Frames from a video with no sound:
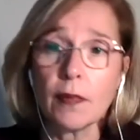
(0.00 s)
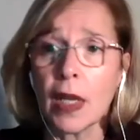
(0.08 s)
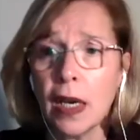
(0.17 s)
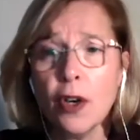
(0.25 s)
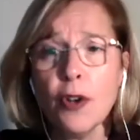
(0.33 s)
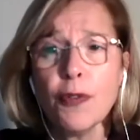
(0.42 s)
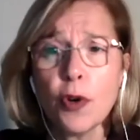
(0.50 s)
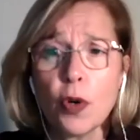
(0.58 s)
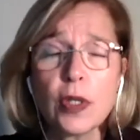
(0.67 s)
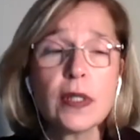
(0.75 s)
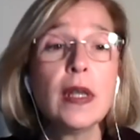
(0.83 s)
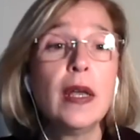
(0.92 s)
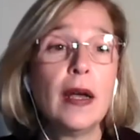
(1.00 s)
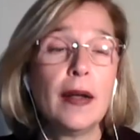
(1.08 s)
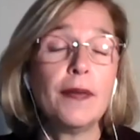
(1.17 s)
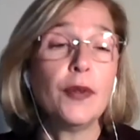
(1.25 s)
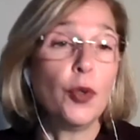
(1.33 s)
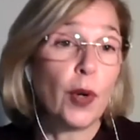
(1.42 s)
And of course,
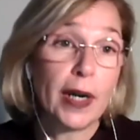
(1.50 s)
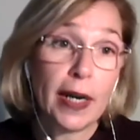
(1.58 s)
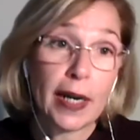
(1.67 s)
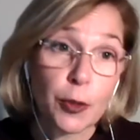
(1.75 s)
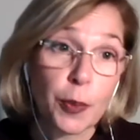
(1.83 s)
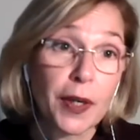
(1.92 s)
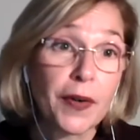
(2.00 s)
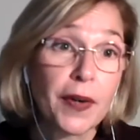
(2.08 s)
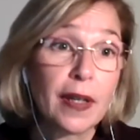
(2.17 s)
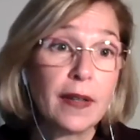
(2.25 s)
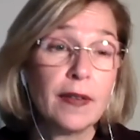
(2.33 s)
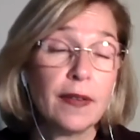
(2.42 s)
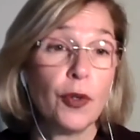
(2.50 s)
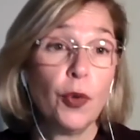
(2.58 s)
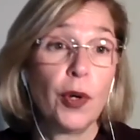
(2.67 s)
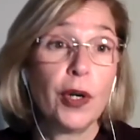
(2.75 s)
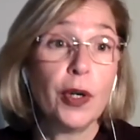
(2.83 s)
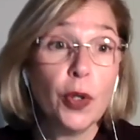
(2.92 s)
you are inexperienced, you
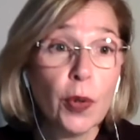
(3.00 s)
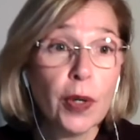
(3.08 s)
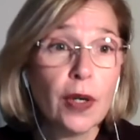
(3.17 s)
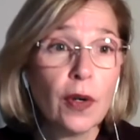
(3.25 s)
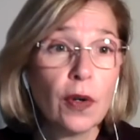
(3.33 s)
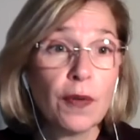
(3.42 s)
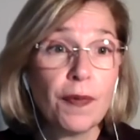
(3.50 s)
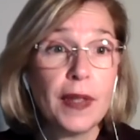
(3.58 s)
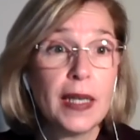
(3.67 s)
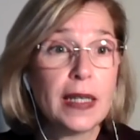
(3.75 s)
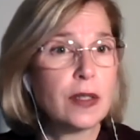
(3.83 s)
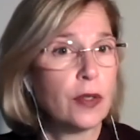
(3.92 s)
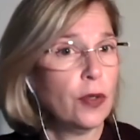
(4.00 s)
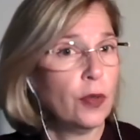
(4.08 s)
are new in all of these.